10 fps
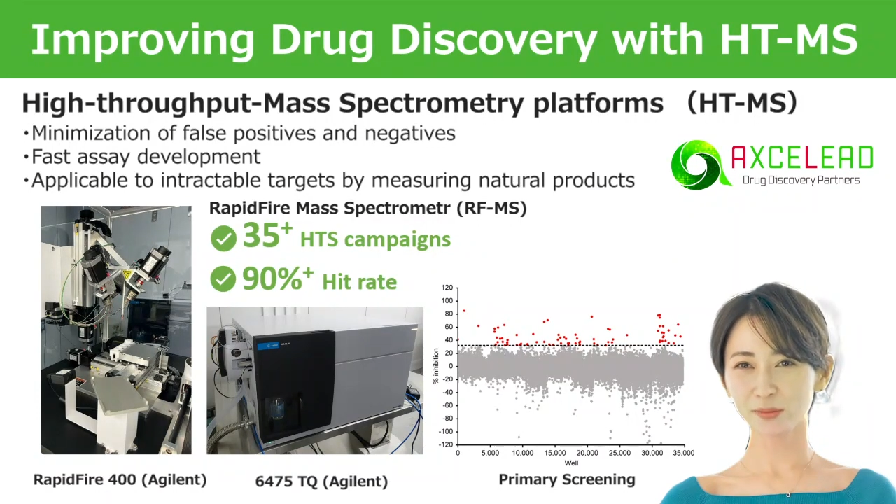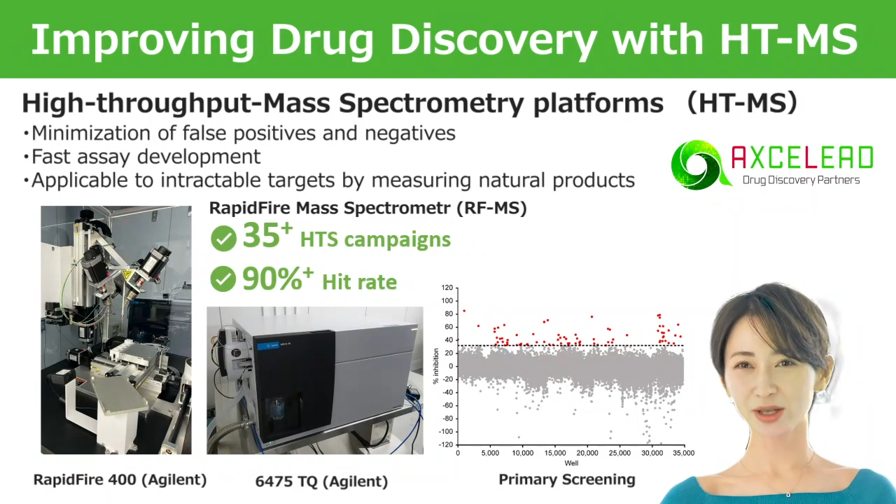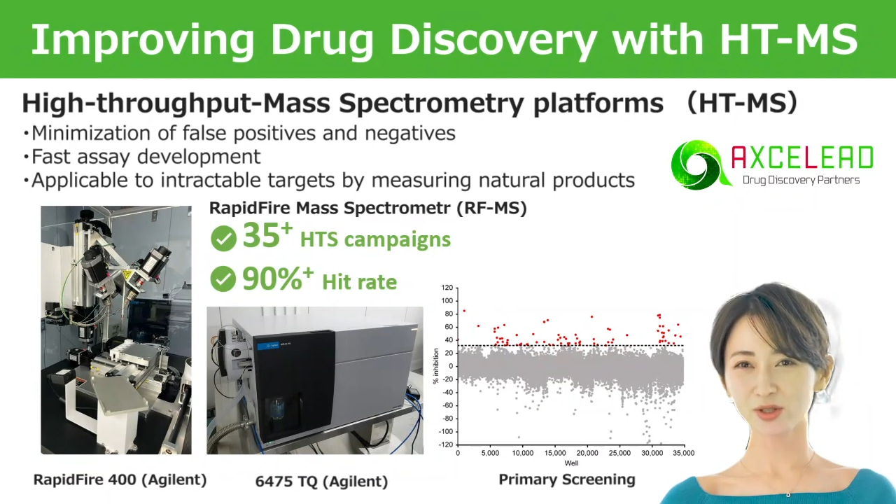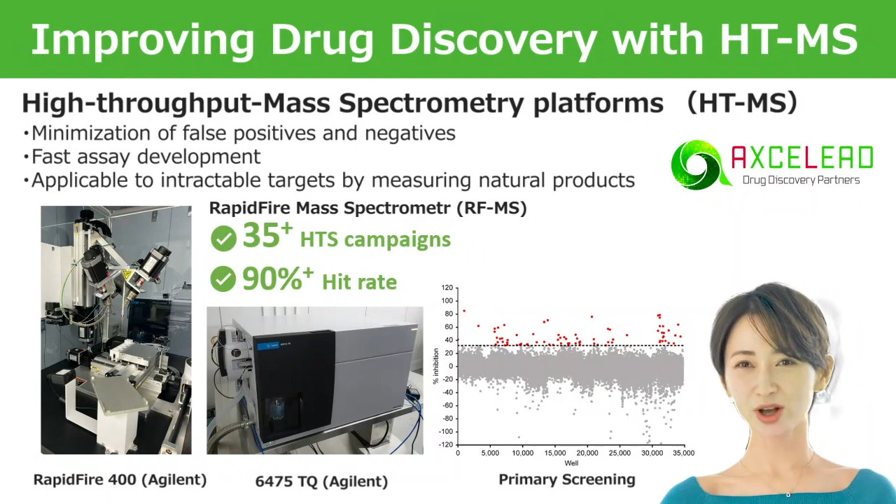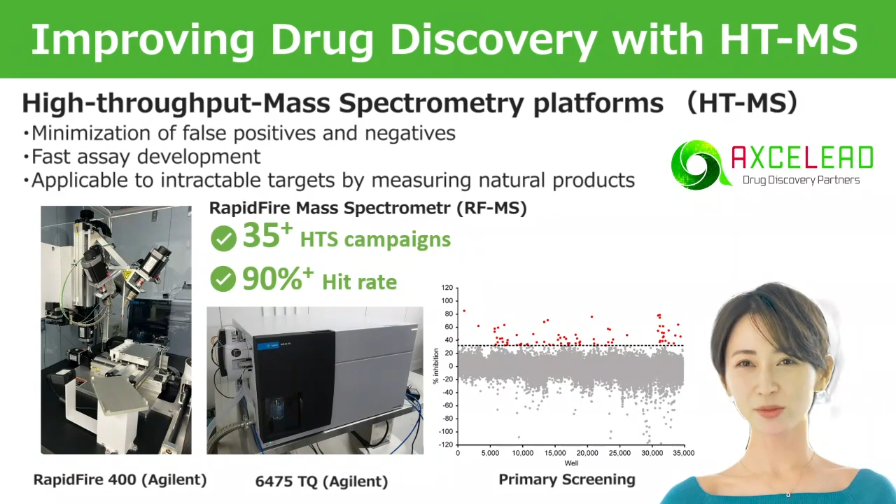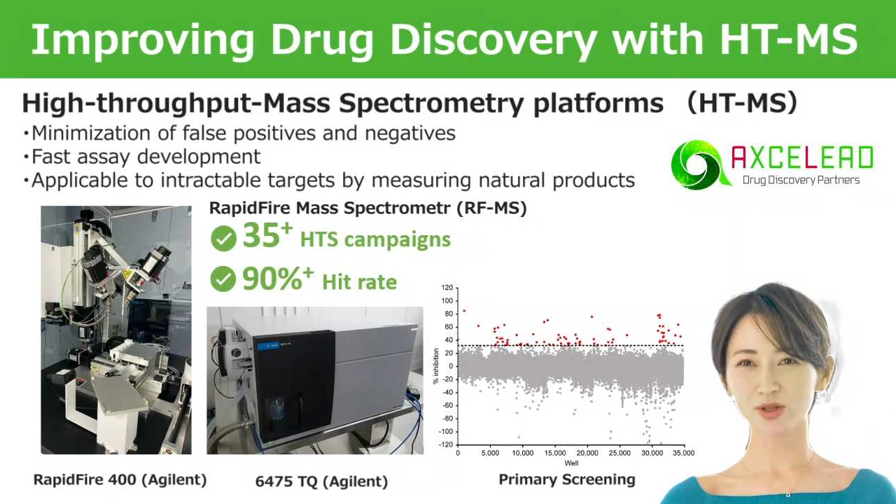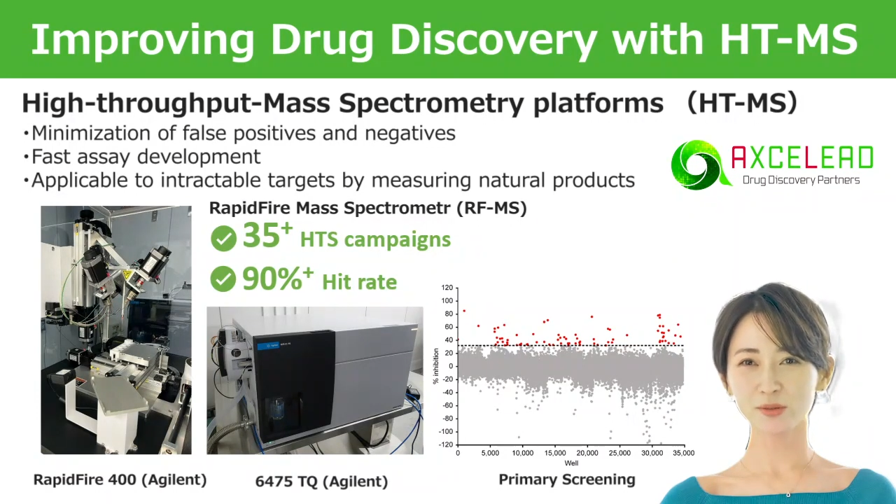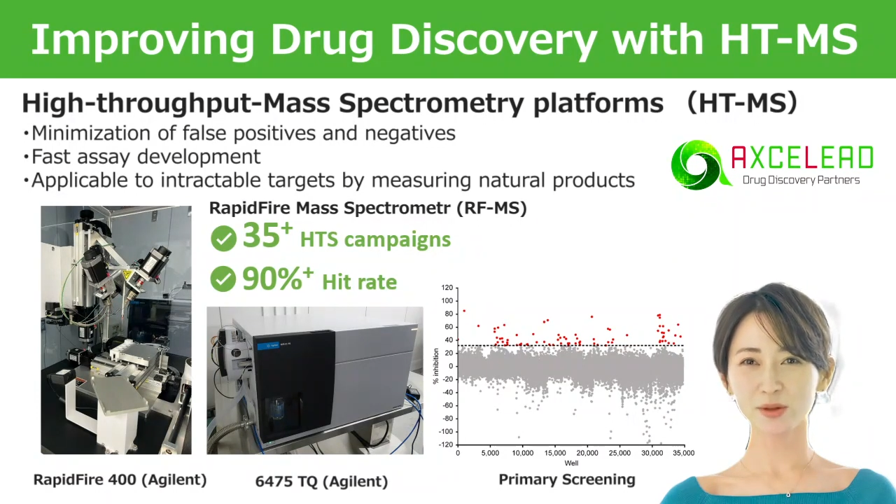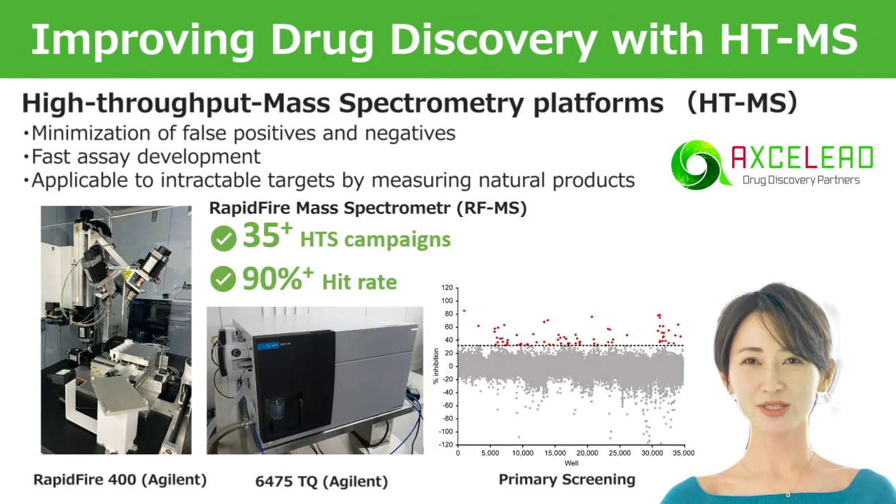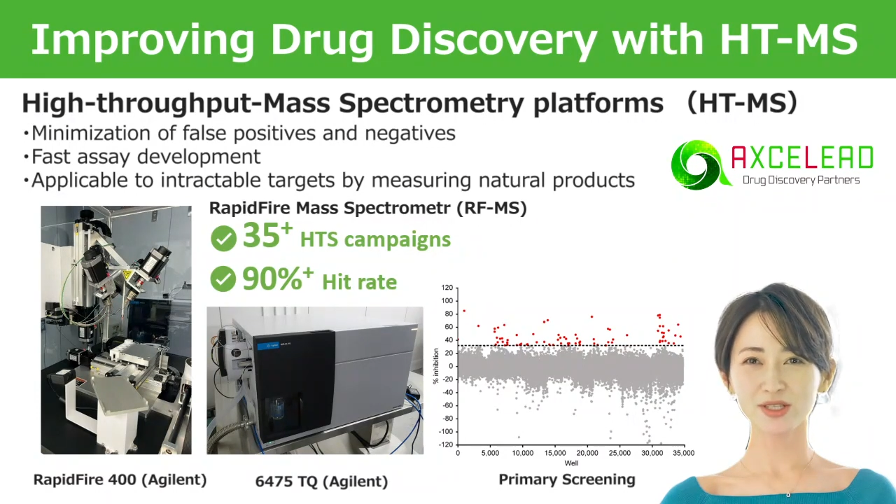
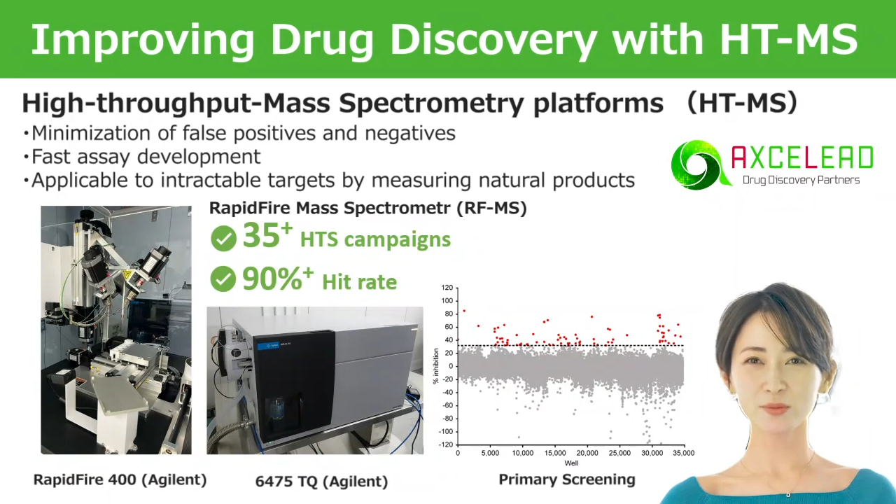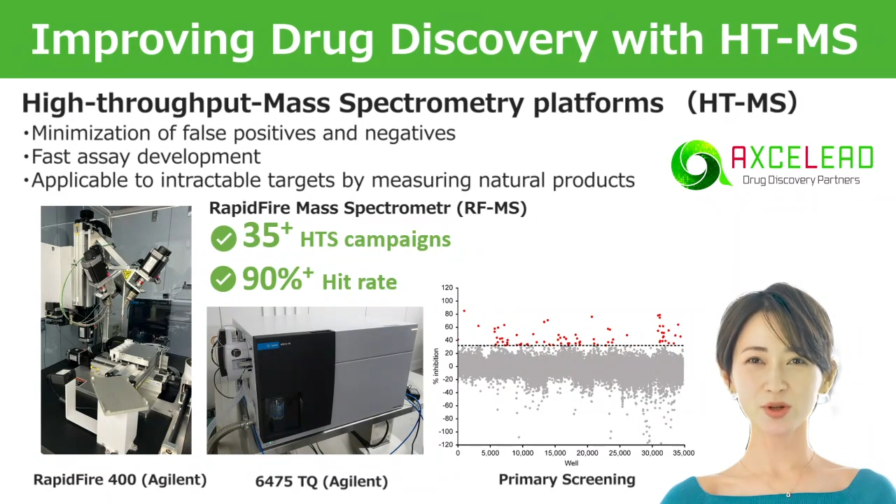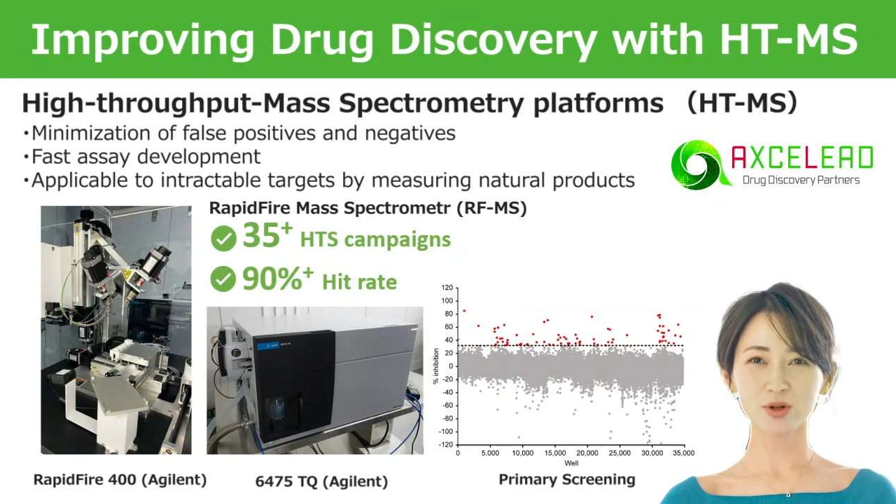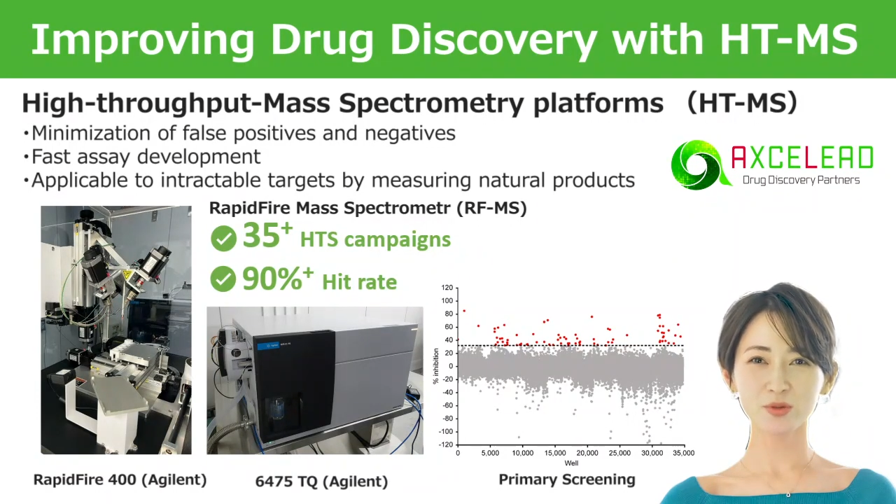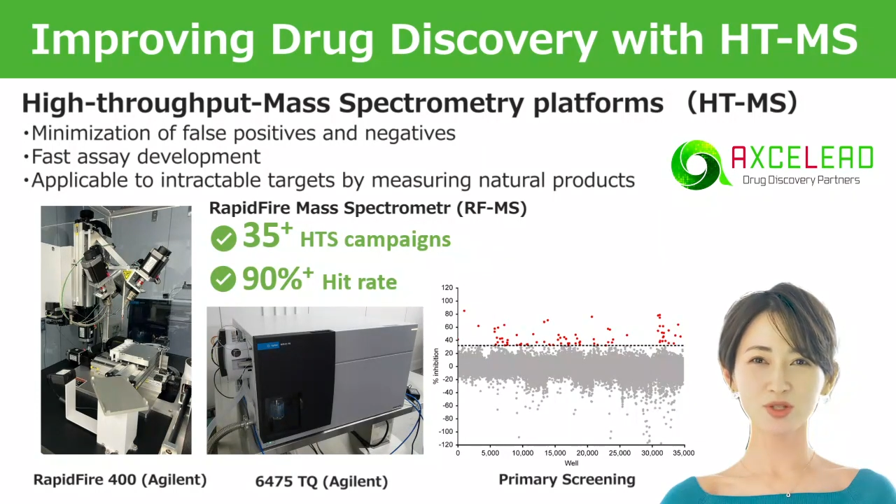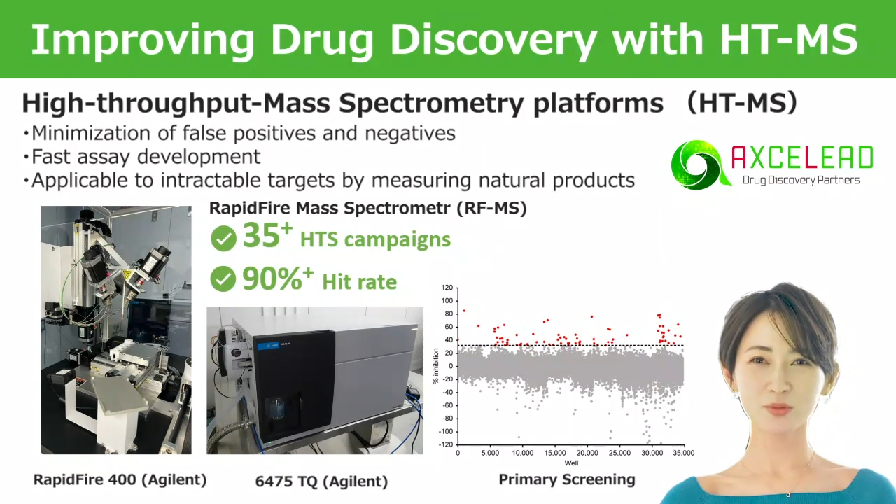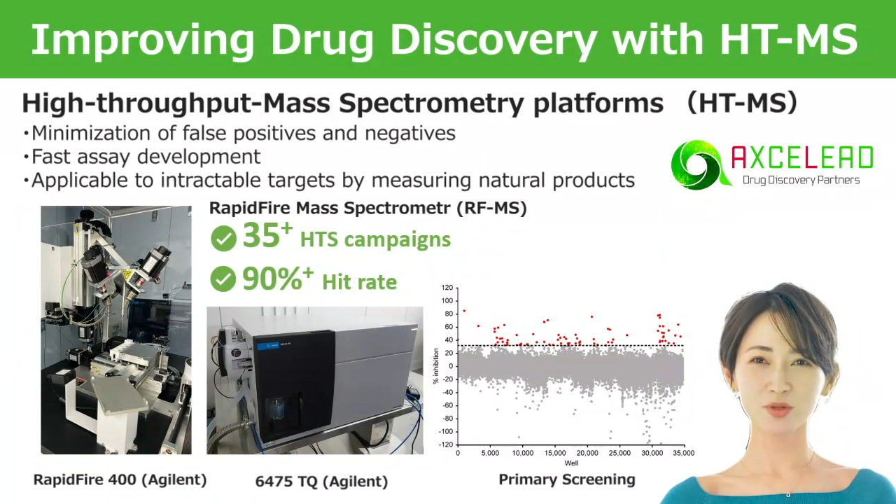spectrometry-based approach